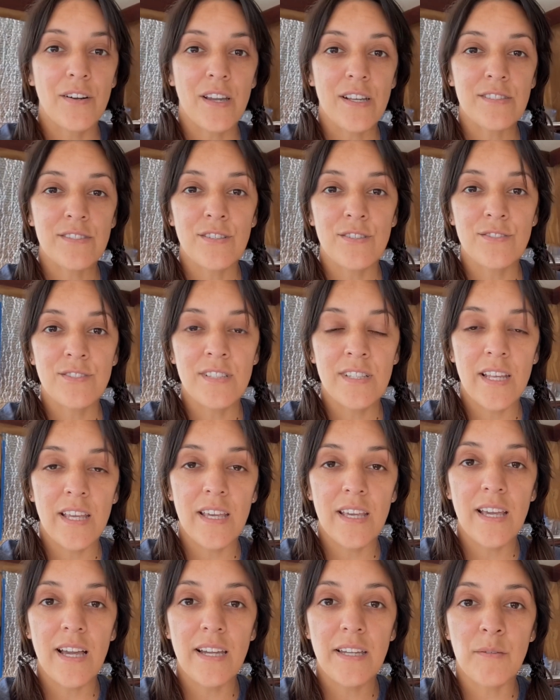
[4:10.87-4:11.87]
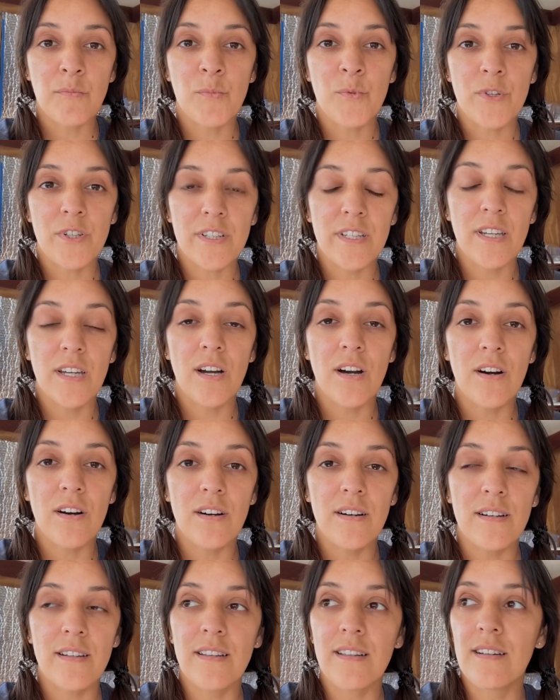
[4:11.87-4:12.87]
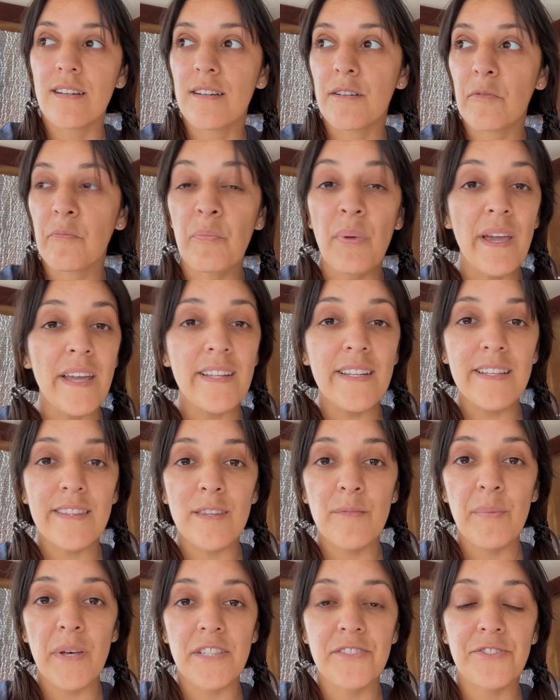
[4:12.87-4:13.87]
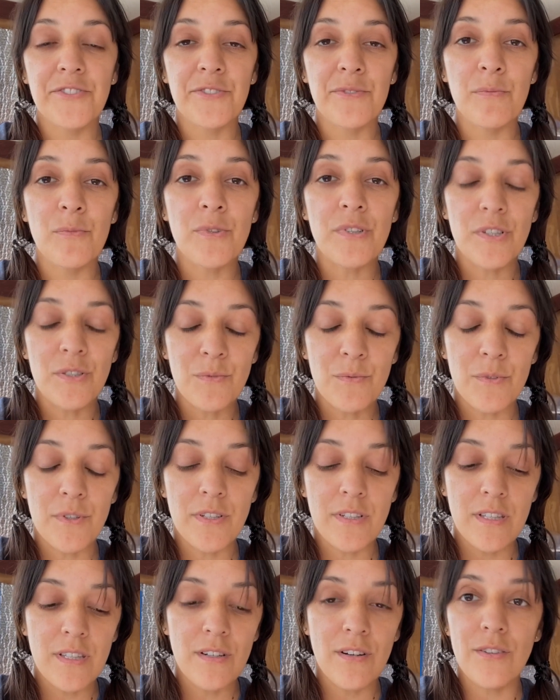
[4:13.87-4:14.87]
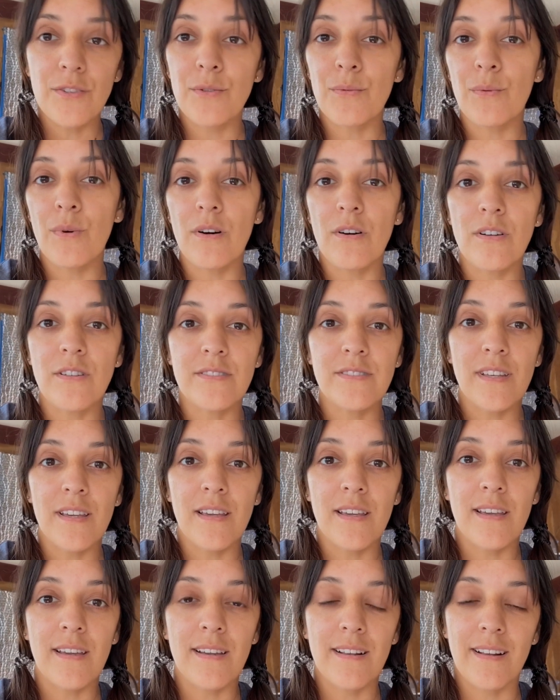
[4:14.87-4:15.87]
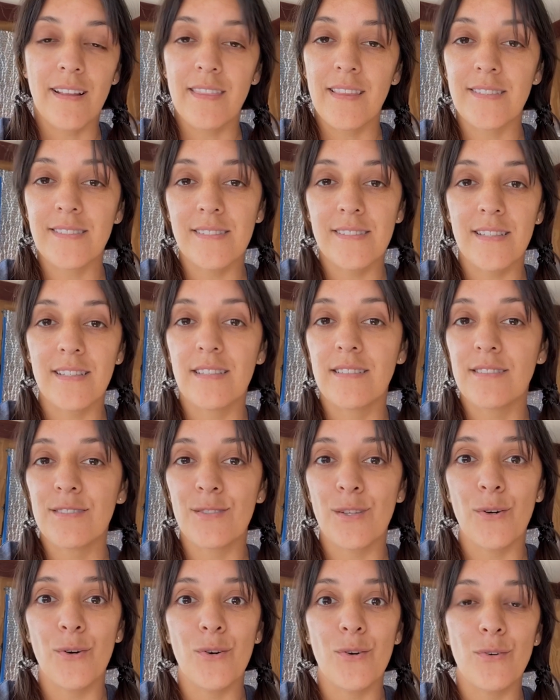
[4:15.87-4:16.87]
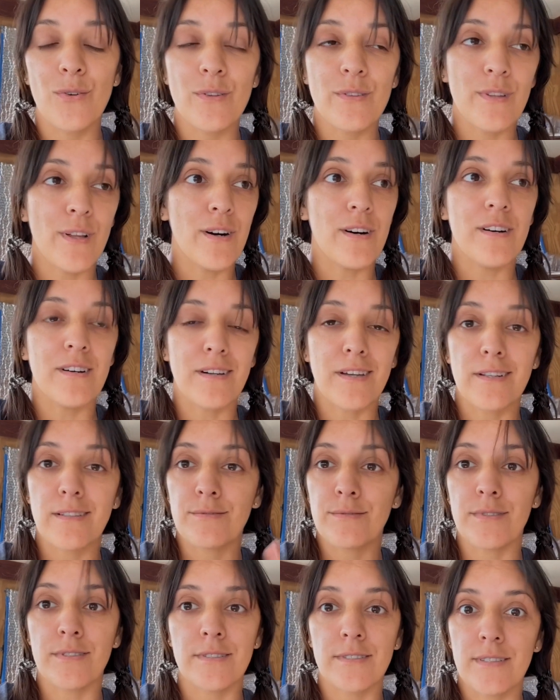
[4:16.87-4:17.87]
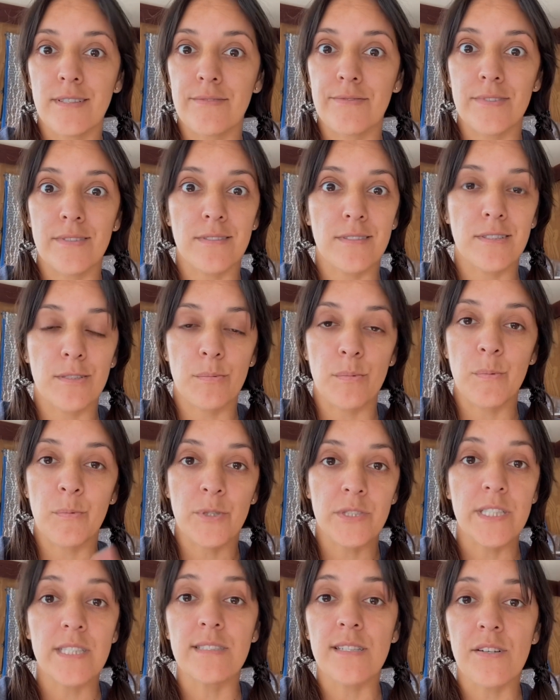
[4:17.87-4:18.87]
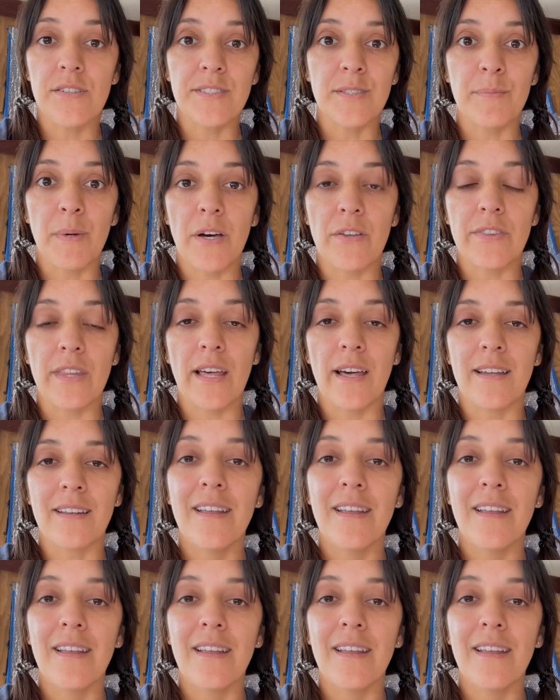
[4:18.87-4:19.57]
so today I am working on painting the bedroom. We are working on the walls, and this is taking so long, and we'll give you a little bit more details about that.